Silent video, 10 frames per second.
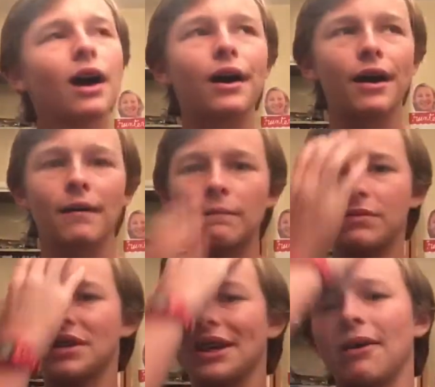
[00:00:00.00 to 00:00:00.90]
Fun
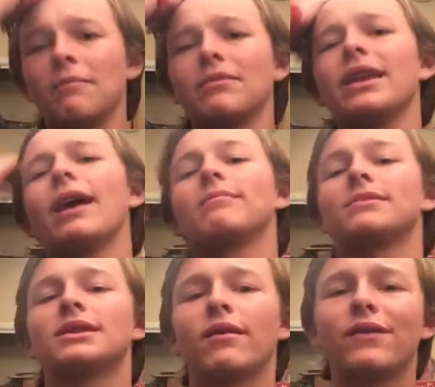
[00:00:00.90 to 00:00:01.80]

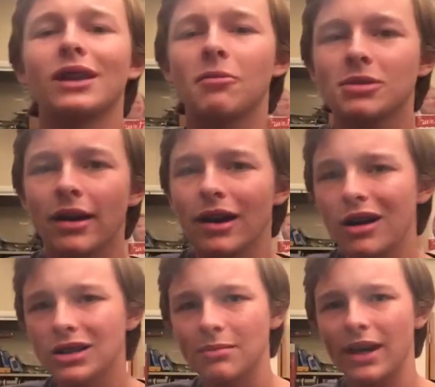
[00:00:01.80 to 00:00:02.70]
time saying.
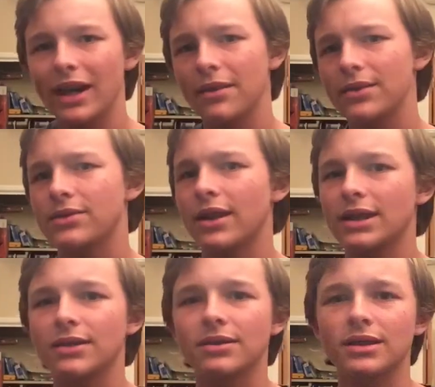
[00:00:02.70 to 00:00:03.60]
Also, my hair is dry,
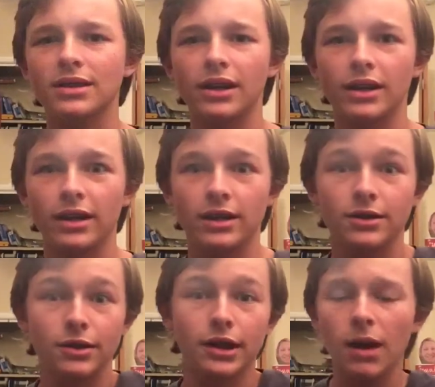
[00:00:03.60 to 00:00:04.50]
so it's starting to get
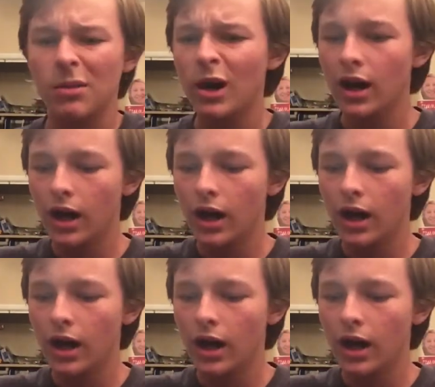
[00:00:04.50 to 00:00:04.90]
screwed up.